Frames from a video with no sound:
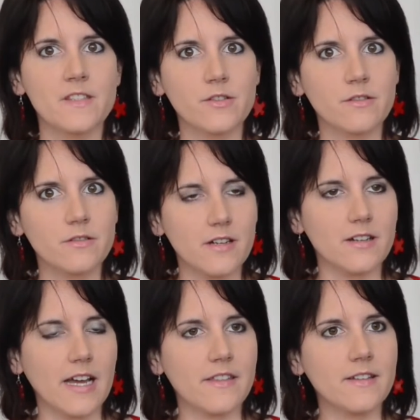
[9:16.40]
so
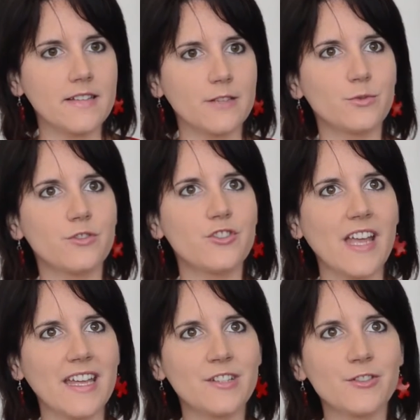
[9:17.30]
I think that would
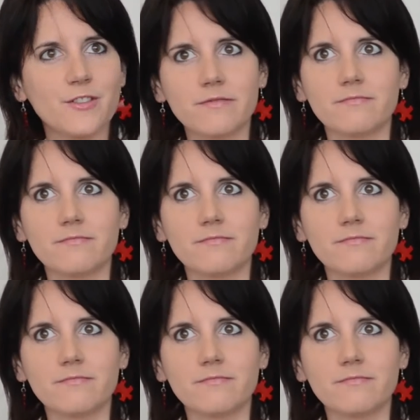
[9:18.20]
change